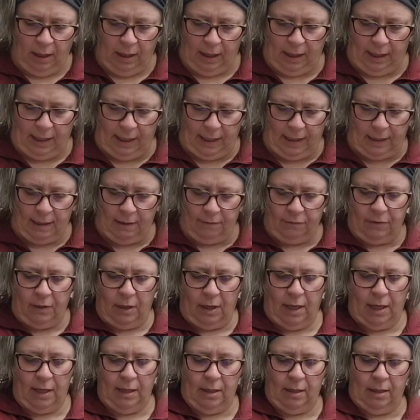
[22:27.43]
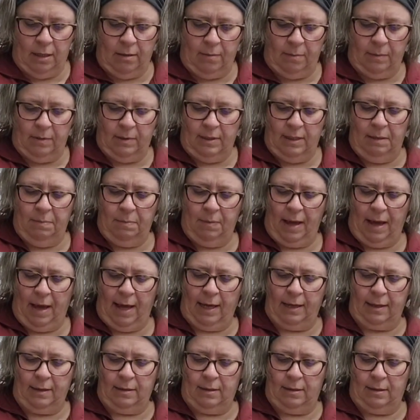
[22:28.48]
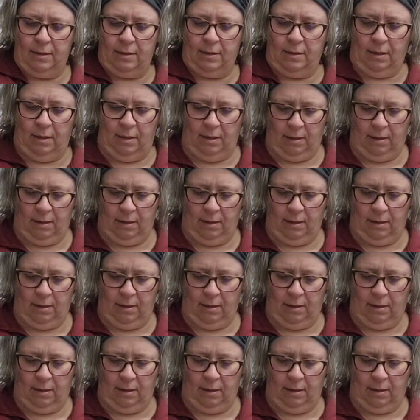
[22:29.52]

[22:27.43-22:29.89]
And I've got Z-Packs